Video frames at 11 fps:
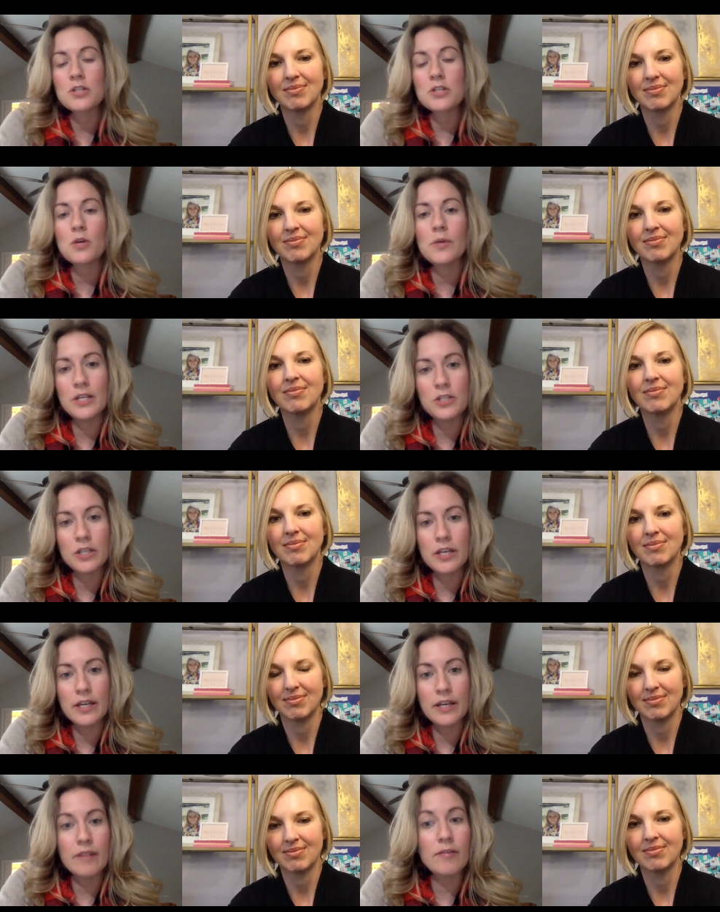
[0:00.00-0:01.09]
Speaker 1: showing agent can
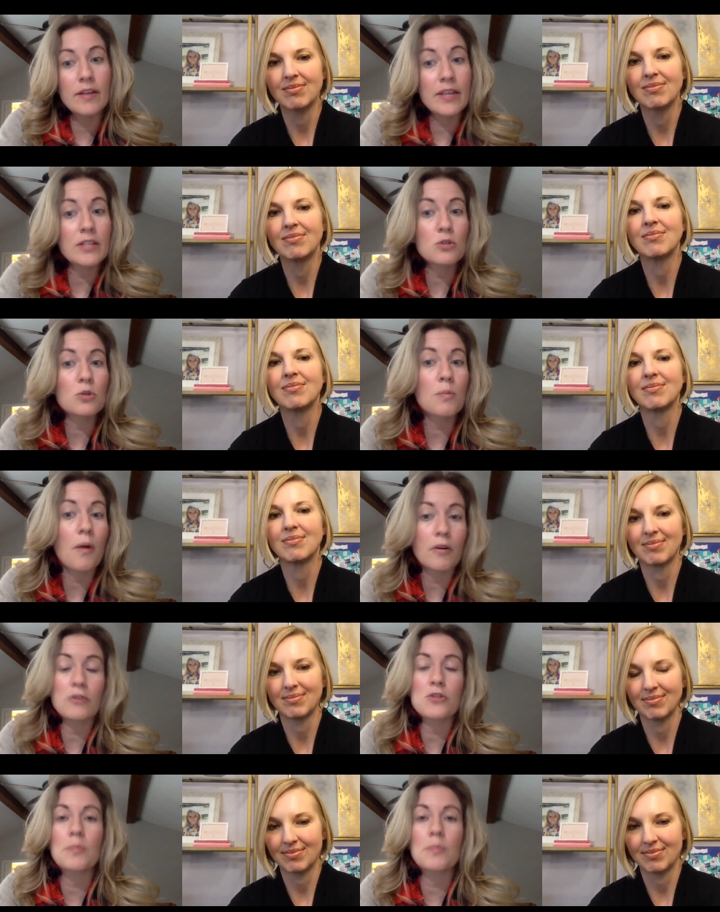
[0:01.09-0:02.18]
give. And that's a true
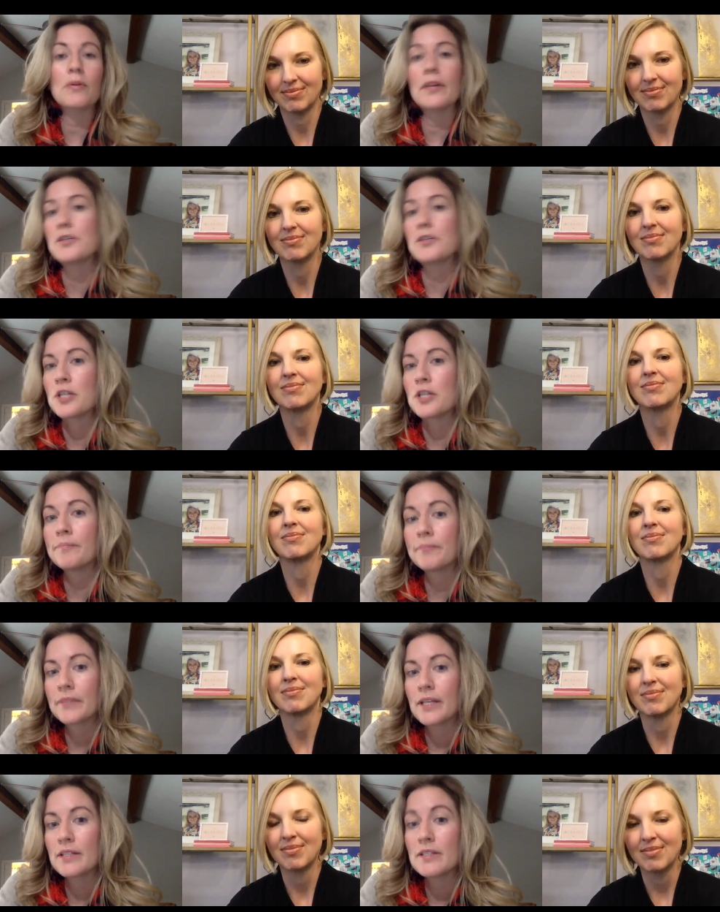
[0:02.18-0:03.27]
partnership relationship.
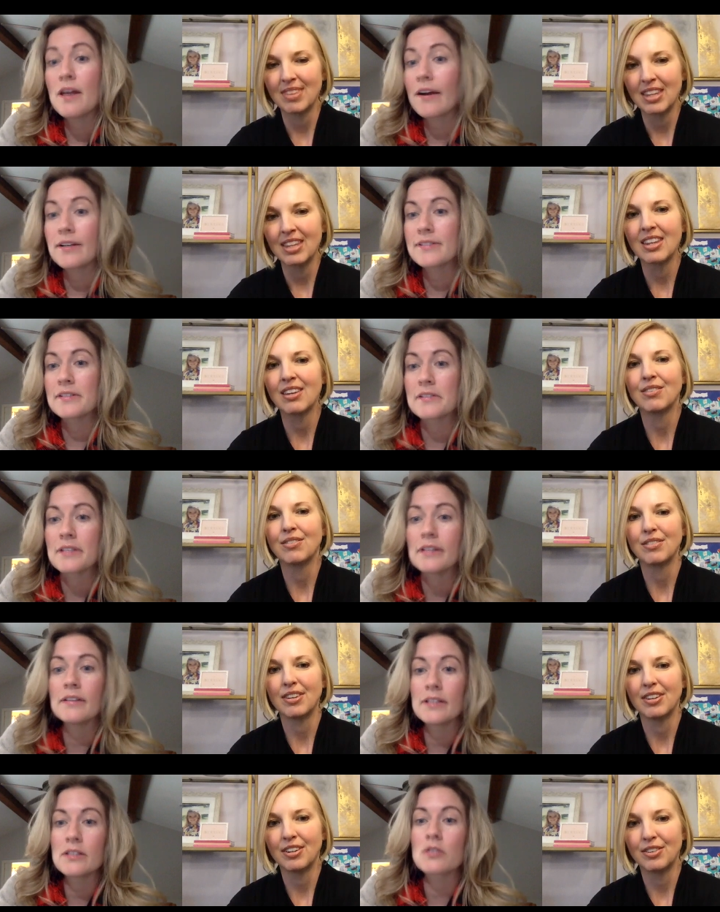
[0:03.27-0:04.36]
It's not an assistant,
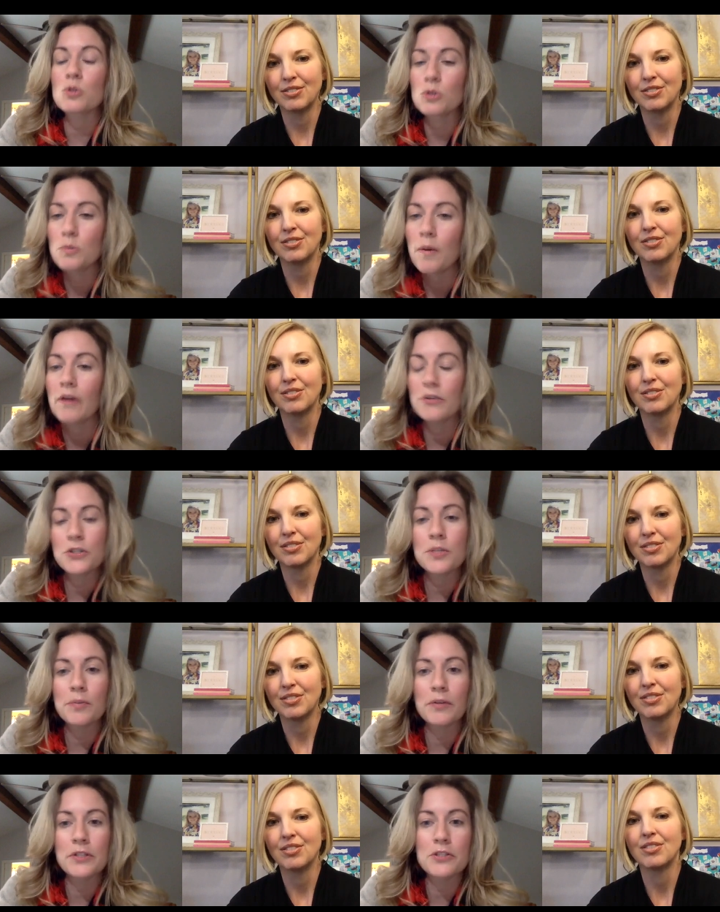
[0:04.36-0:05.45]
it's a true partnership
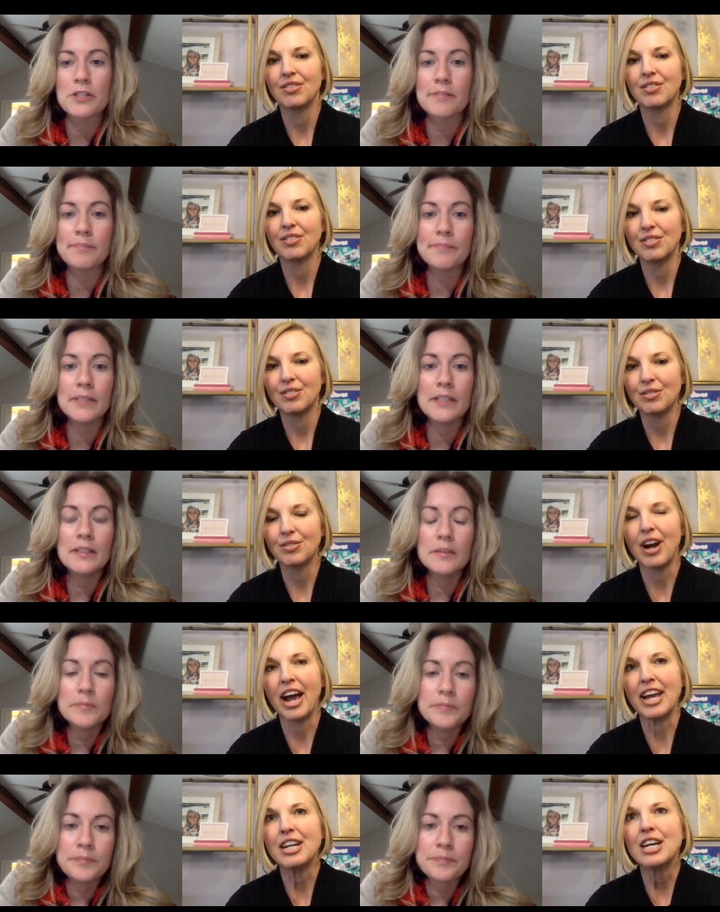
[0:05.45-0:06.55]
relationship.
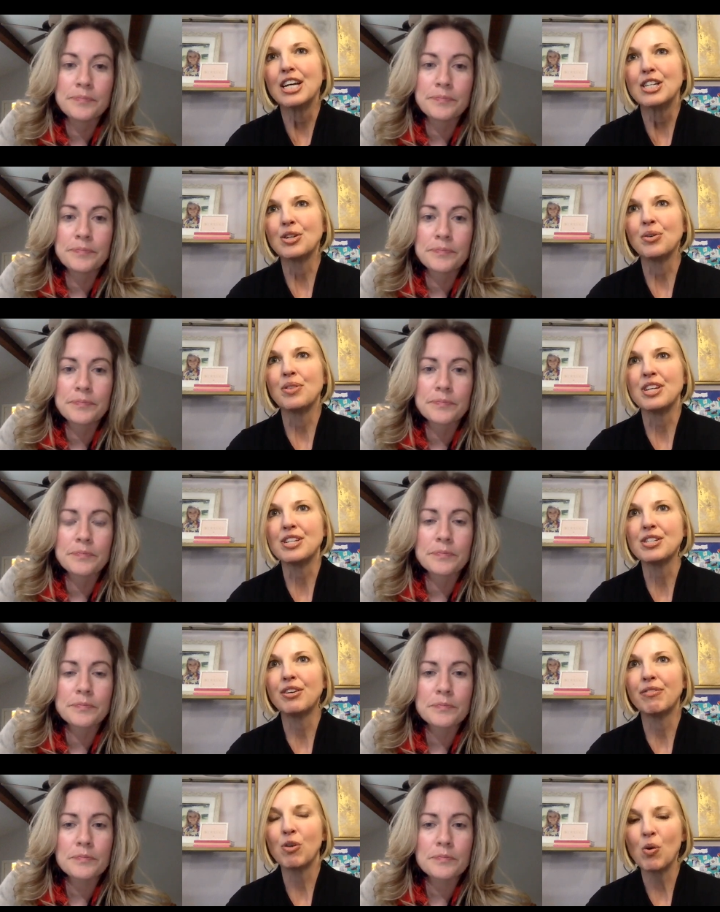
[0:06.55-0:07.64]
Speaker 2: Right. So, this,
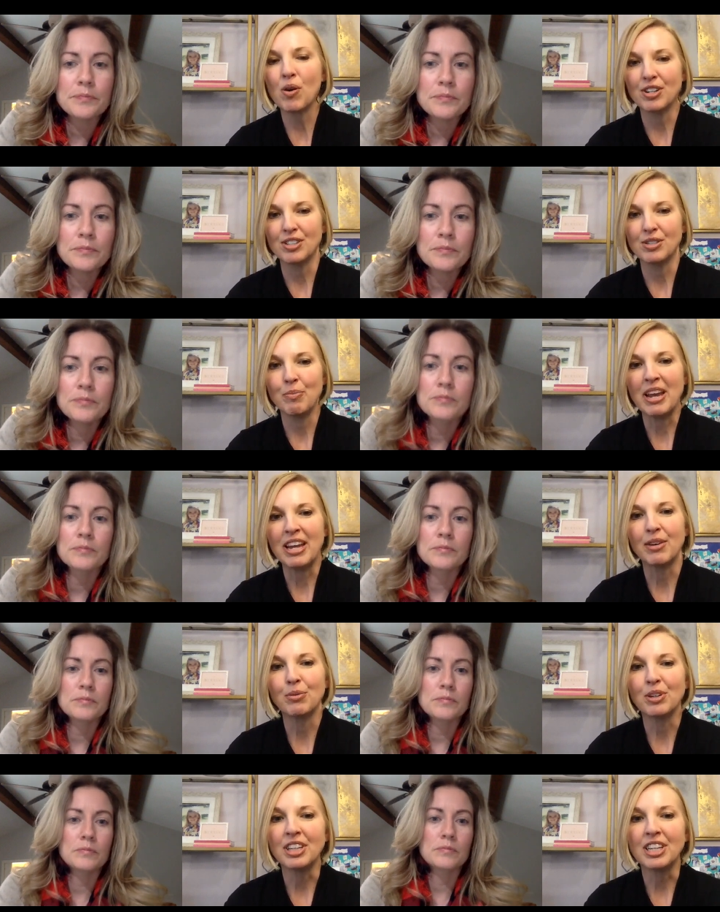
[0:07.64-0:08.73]
of course, will make it
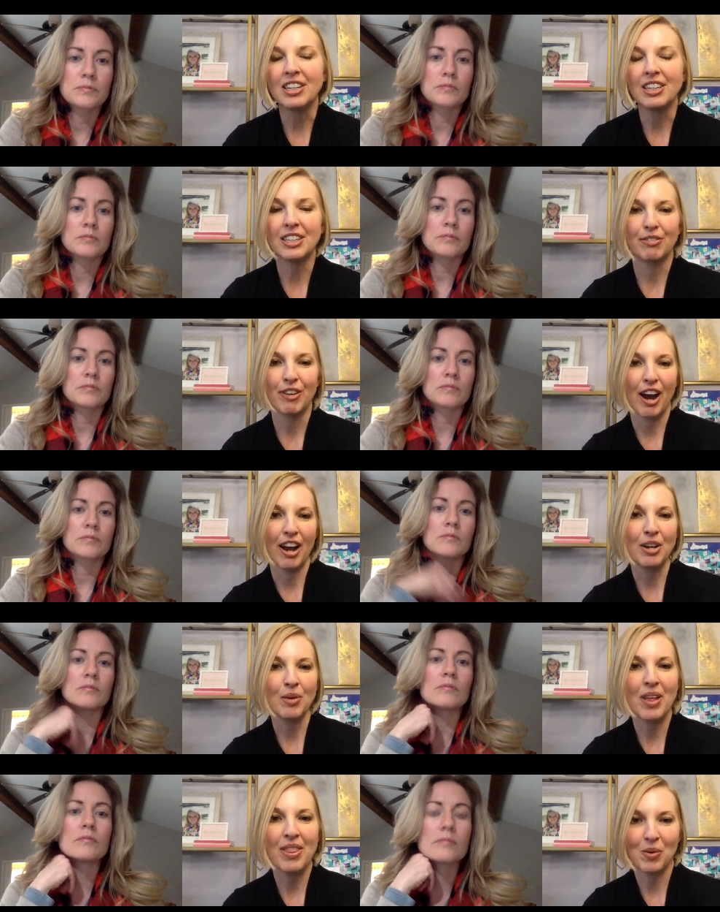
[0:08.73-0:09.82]
really clear for
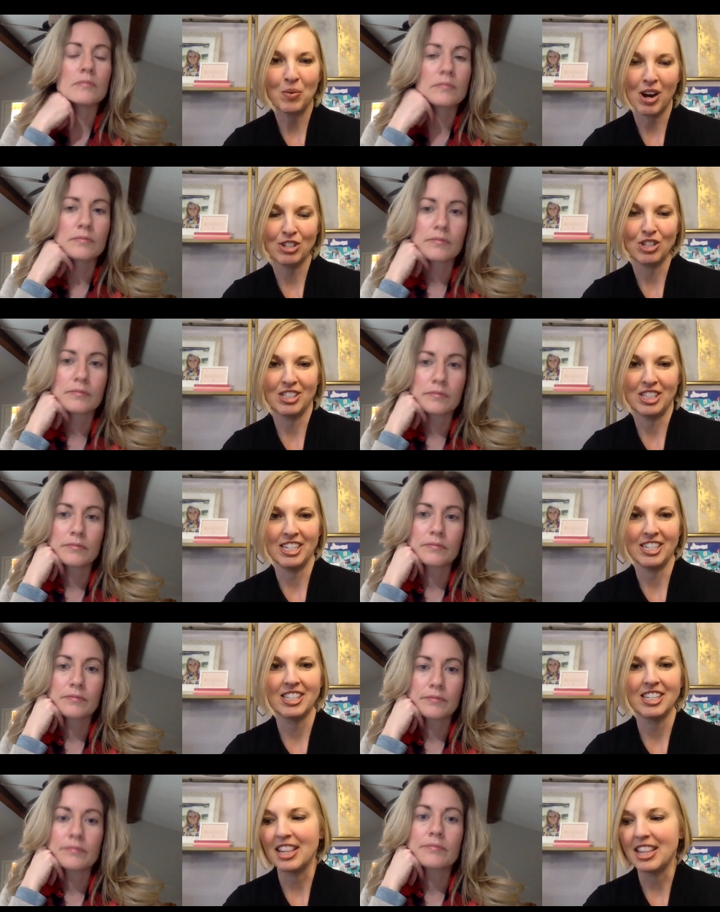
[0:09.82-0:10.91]
anyone that watches this.
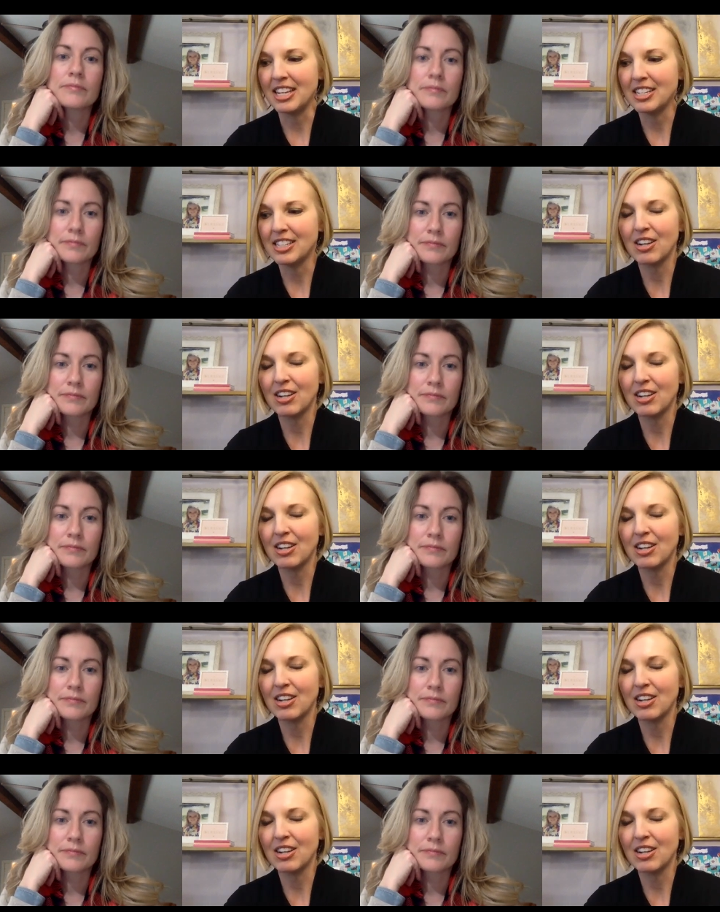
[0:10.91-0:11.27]
This